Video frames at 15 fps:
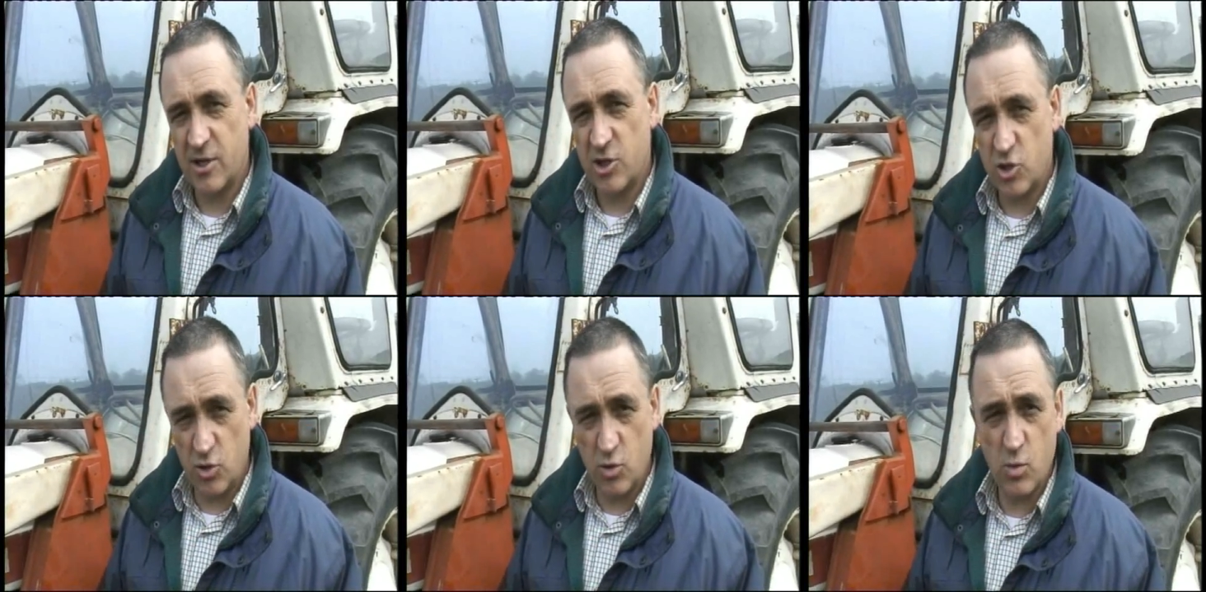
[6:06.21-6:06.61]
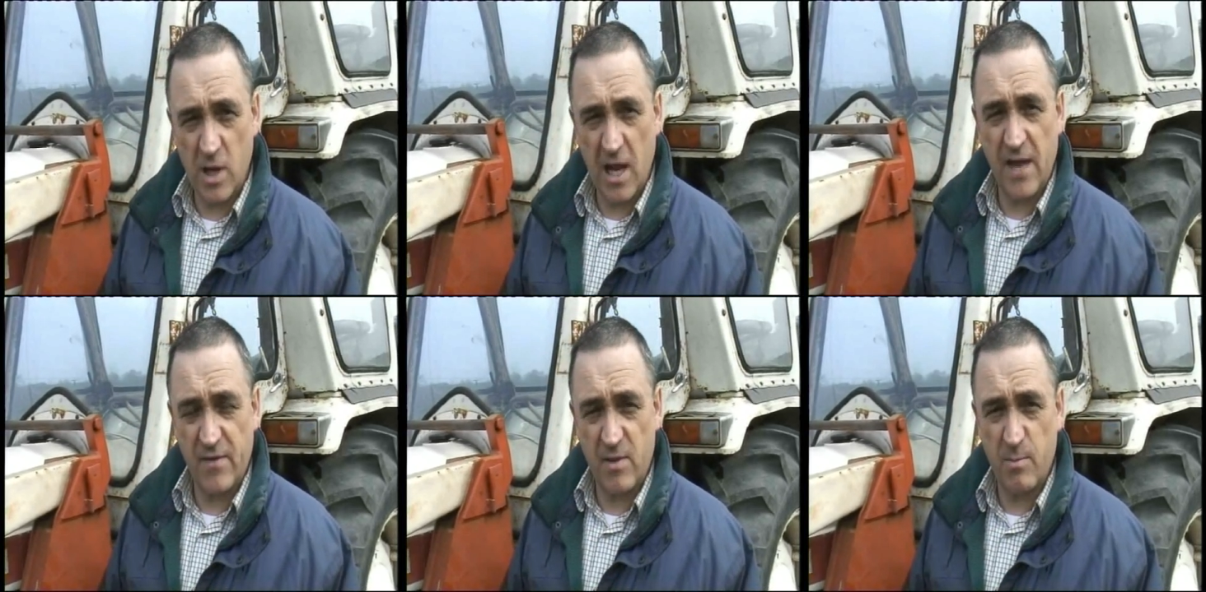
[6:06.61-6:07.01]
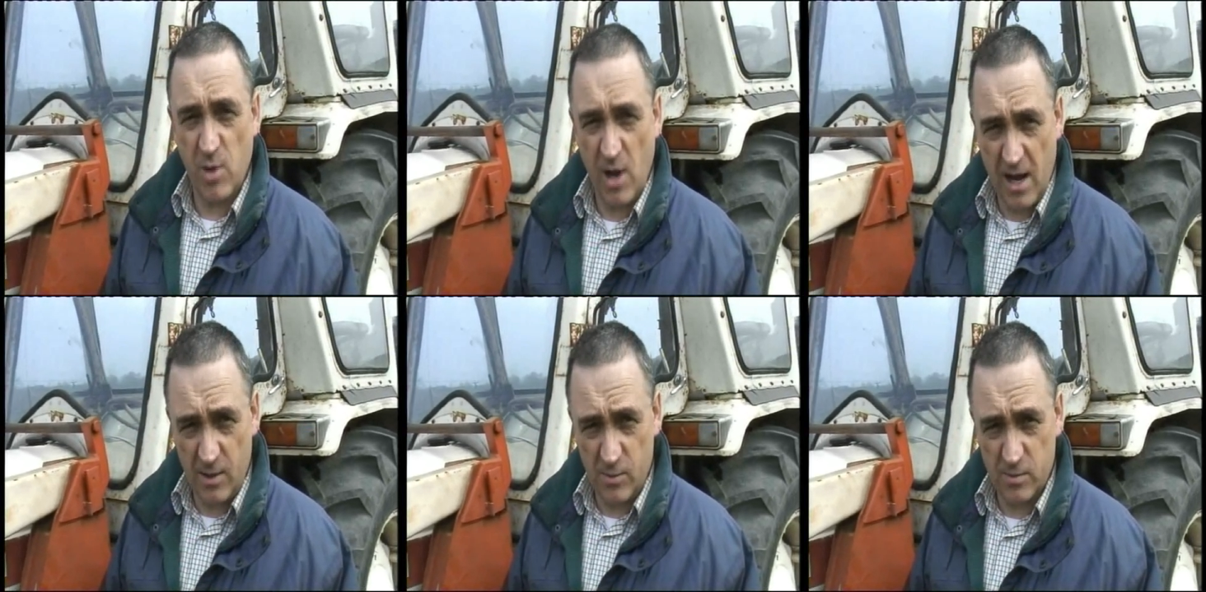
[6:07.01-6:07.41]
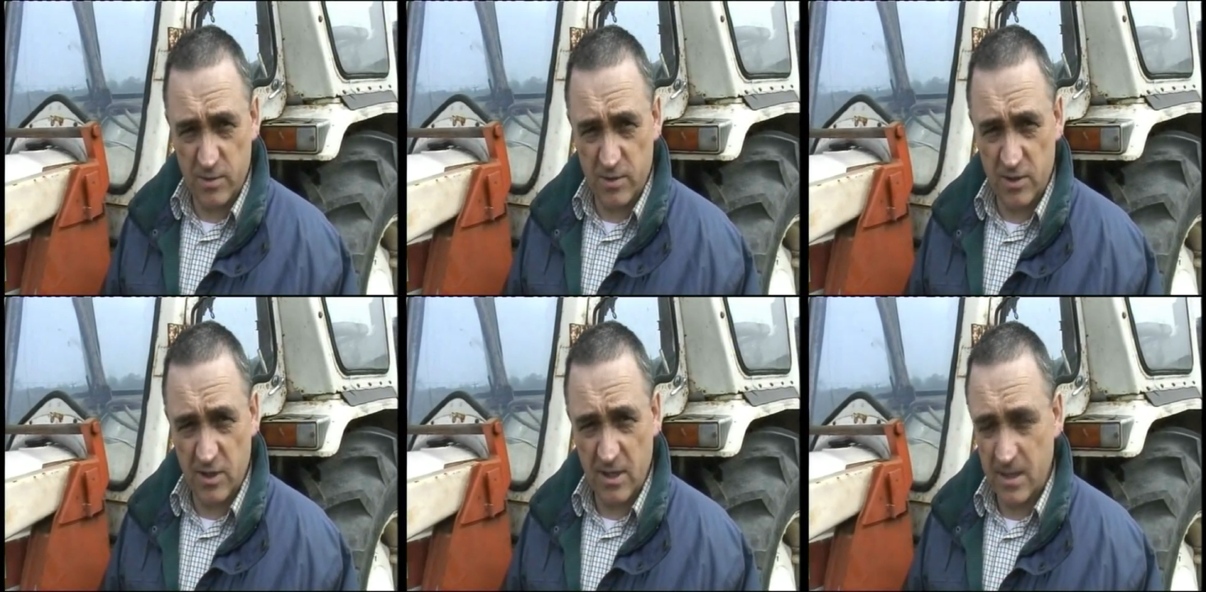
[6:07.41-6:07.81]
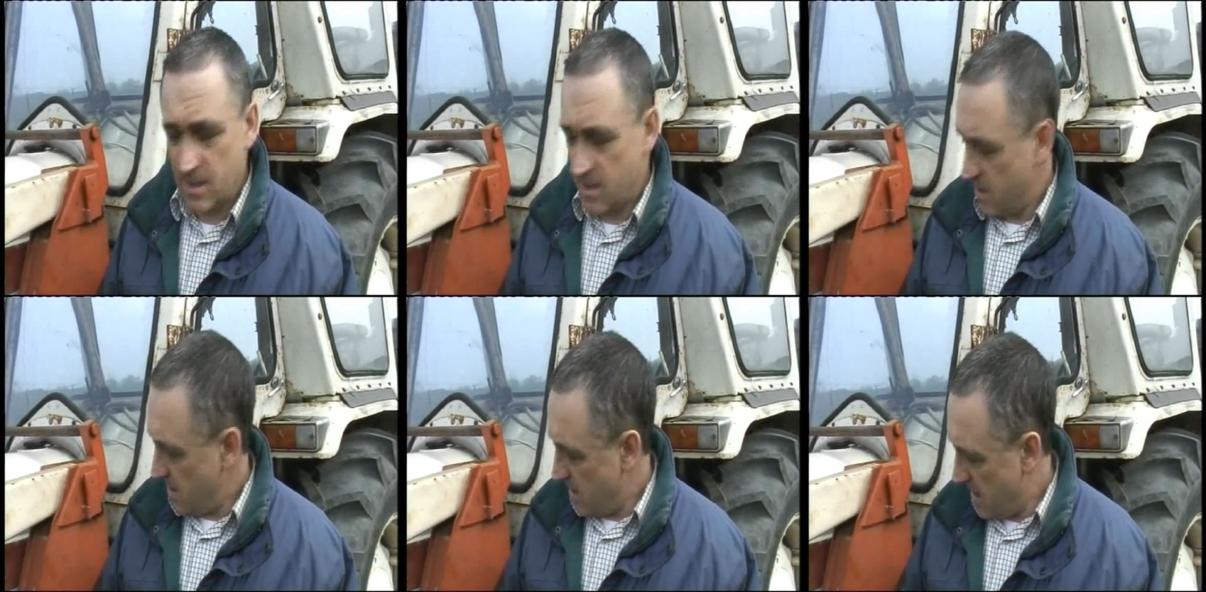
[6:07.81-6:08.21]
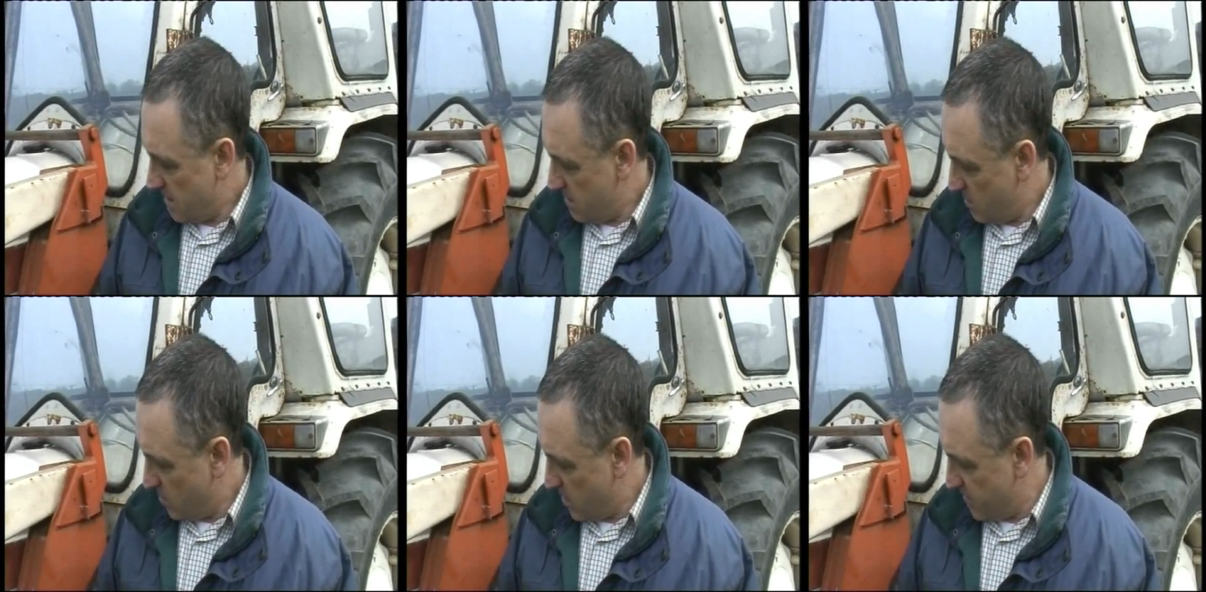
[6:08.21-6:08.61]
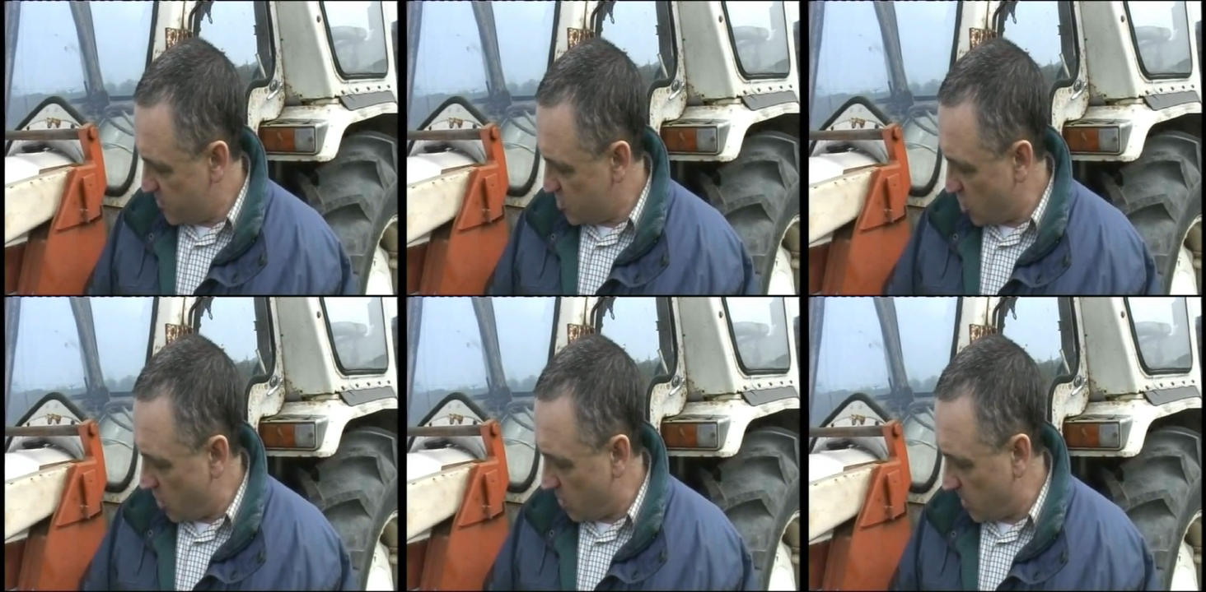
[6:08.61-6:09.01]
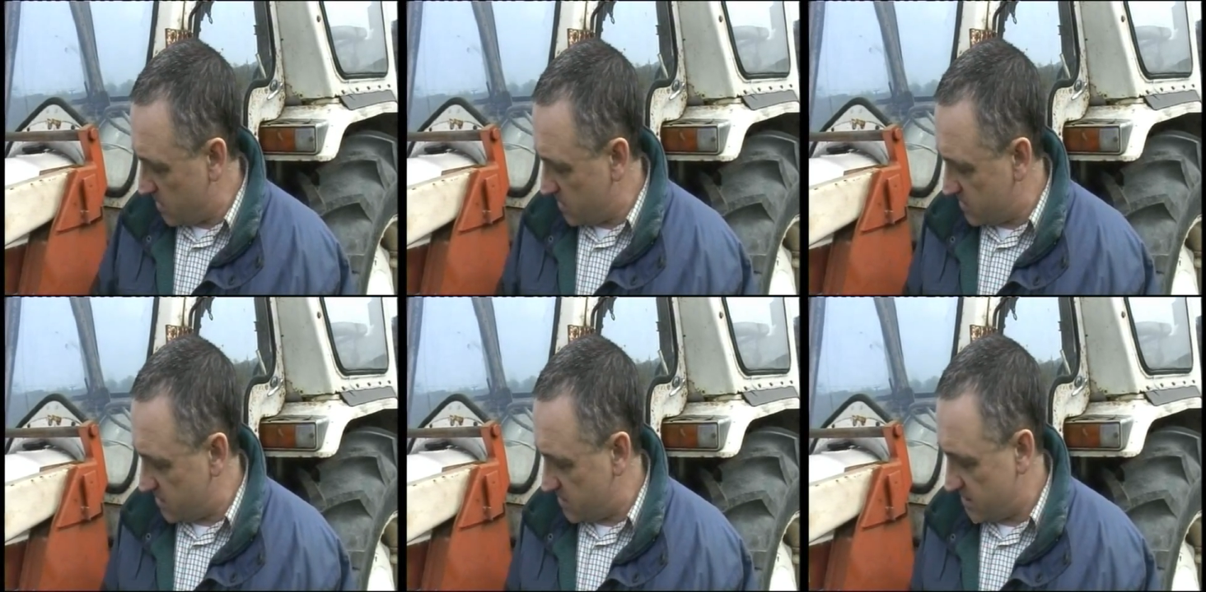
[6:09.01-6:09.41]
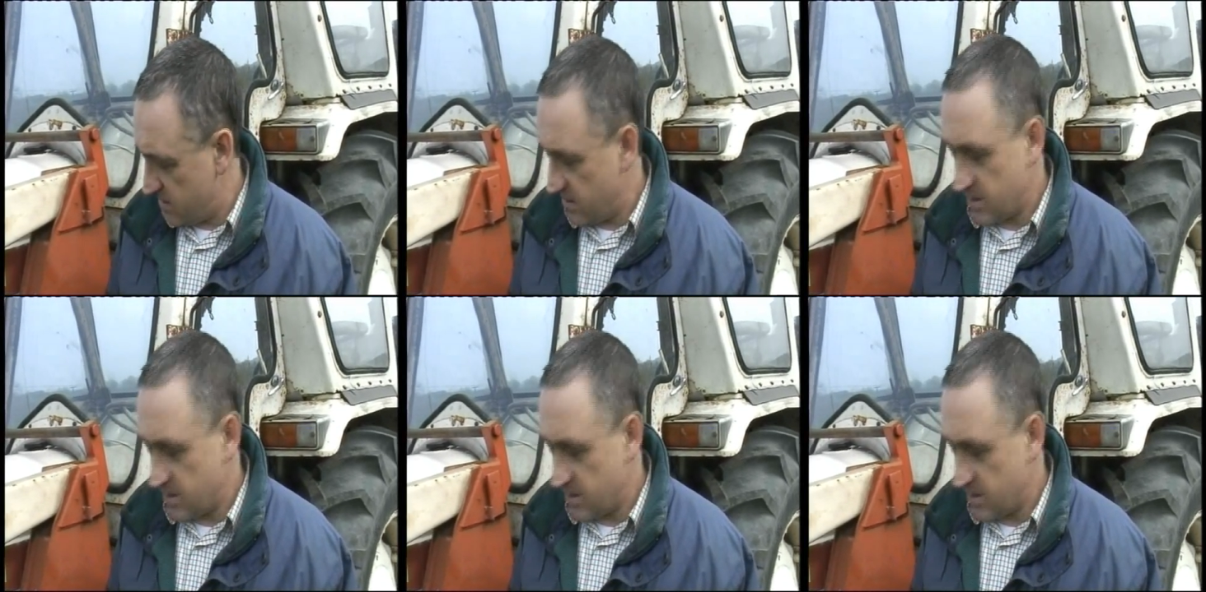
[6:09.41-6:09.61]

true David Browns with the chocolate